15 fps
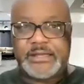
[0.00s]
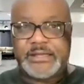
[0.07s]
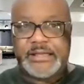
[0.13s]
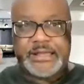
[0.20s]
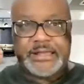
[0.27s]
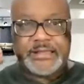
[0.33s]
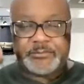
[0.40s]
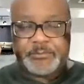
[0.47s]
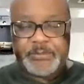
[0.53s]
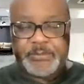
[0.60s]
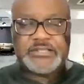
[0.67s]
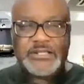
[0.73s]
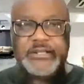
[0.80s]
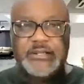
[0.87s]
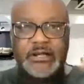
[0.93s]
like
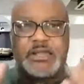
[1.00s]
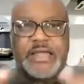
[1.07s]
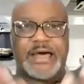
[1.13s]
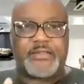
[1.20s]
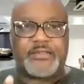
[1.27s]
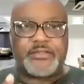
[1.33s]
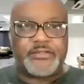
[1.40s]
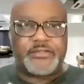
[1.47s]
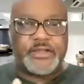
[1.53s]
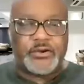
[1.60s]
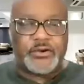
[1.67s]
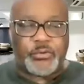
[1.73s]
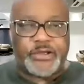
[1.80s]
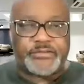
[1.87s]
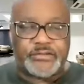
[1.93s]
especially a lot of the, the
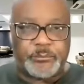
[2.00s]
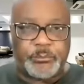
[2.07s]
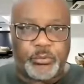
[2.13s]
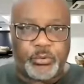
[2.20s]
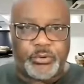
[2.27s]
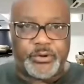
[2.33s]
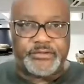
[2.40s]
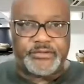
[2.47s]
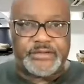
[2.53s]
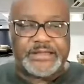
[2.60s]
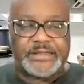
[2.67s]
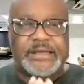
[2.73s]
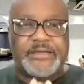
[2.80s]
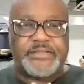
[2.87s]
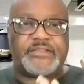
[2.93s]
aggressive boys
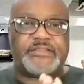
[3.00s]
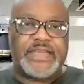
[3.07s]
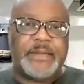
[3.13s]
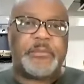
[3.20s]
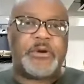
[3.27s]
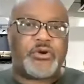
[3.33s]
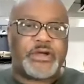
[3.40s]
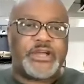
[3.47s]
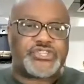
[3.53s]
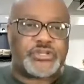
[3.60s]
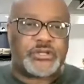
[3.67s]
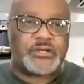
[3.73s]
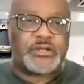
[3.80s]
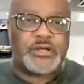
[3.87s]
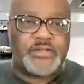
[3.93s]
like the same
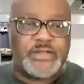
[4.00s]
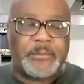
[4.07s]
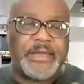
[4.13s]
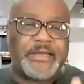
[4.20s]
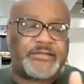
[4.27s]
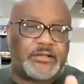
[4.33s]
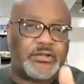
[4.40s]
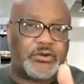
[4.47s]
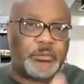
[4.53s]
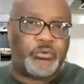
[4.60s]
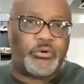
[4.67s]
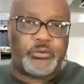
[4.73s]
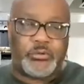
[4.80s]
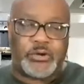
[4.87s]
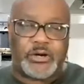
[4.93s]
aggression that makes a little
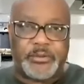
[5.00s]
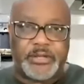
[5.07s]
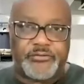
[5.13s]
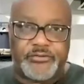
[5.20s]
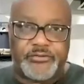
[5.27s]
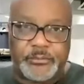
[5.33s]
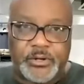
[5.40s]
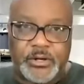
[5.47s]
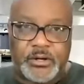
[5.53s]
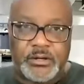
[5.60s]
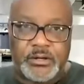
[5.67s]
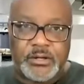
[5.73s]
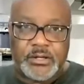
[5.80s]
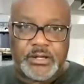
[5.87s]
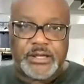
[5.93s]
boy want to play
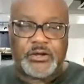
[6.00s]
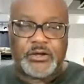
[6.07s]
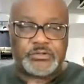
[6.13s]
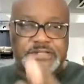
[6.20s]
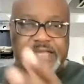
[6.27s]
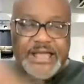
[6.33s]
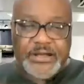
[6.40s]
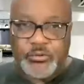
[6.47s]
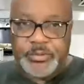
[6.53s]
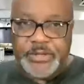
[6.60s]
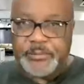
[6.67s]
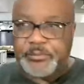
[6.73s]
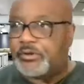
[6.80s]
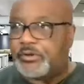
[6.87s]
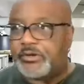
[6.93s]
football and go tackle
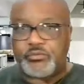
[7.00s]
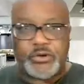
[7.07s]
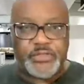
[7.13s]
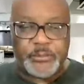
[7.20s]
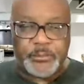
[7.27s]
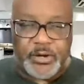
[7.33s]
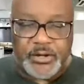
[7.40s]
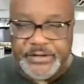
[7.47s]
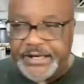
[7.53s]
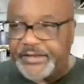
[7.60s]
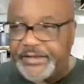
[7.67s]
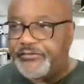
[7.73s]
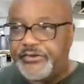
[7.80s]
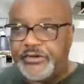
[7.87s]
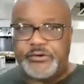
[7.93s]
people and run the ball down
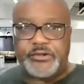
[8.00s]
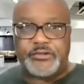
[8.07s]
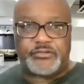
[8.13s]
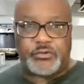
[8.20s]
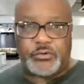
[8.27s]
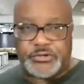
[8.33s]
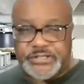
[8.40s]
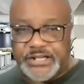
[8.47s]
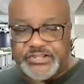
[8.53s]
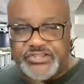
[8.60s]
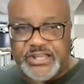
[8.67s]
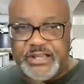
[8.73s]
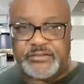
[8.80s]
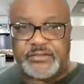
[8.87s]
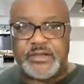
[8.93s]
the field and score
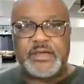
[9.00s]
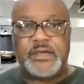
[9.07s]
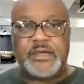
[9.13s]
touchdowns